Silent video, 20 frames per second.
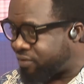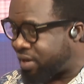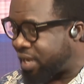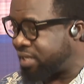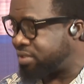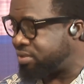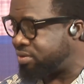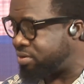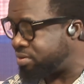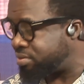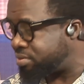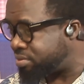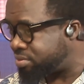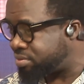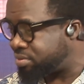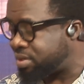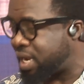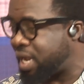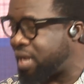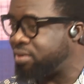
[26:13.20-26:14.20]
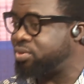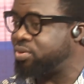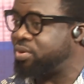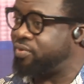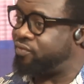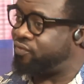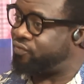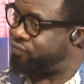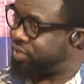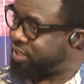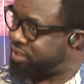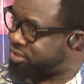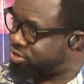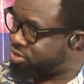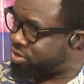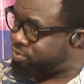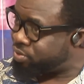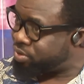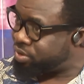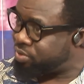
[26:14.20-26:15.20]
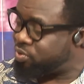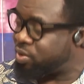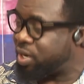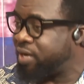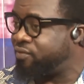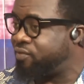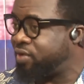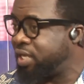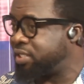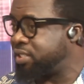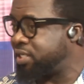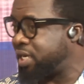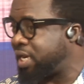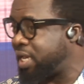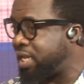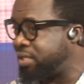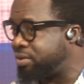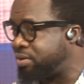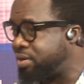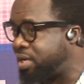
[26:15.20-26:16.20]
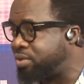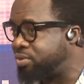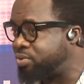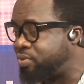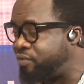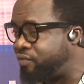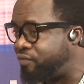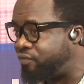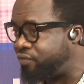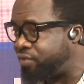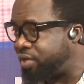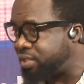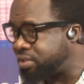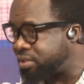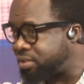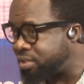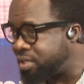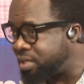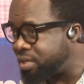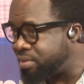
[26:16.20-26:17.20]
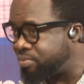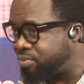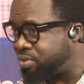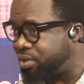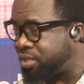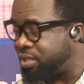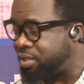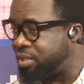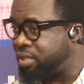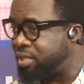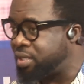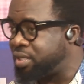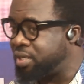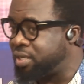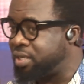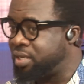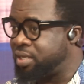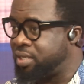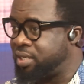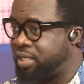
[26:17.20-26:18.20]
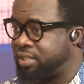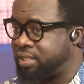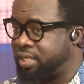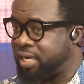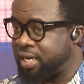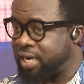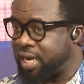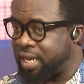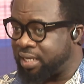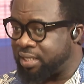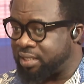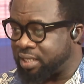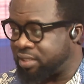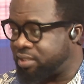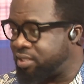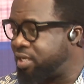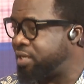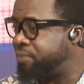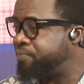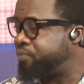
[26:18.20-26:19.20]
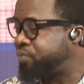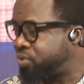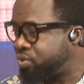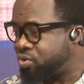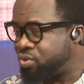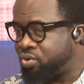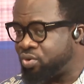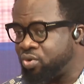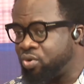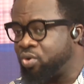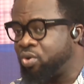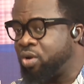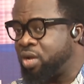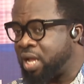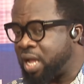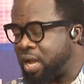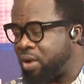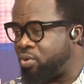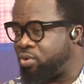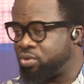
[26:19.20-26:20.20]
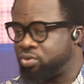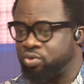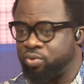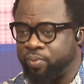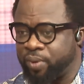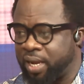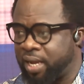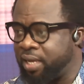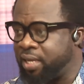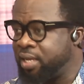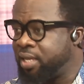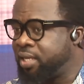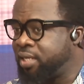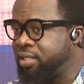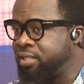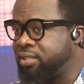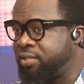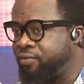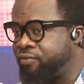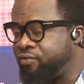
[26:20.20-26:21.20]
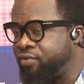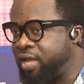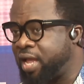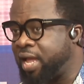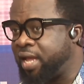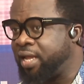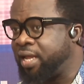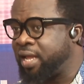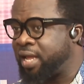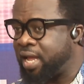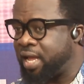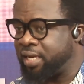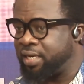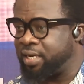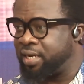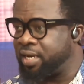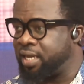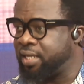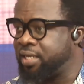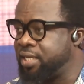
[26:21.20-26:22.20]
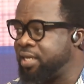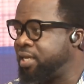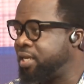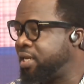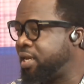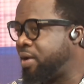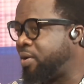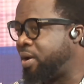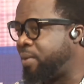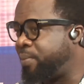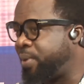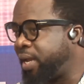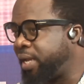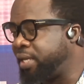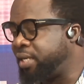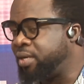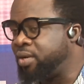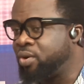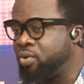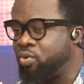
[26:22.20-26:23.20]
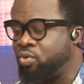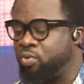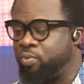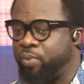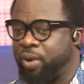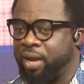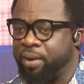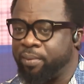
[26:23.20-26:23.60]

on how to invest your money. We advise clients on how to invest money. There's a client that says, no, I want to buy. It's in VI and in Lekki that we're buying. We'll buy.